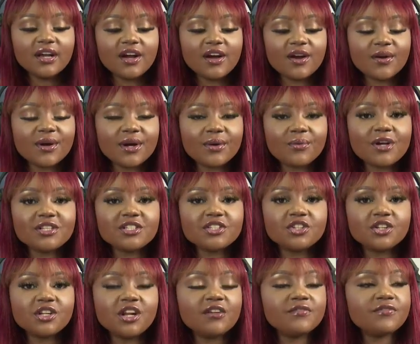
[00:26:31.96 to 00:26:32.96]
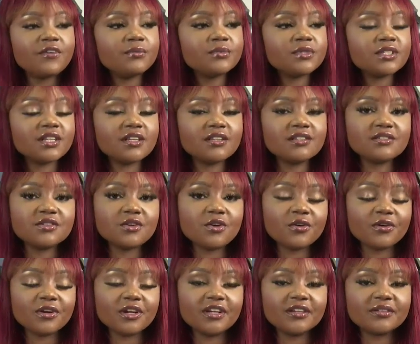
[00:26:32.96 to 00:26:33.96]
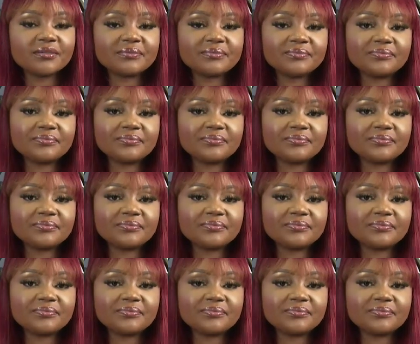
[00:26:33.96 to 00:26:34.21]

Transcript: All right, what did you learn from today's story?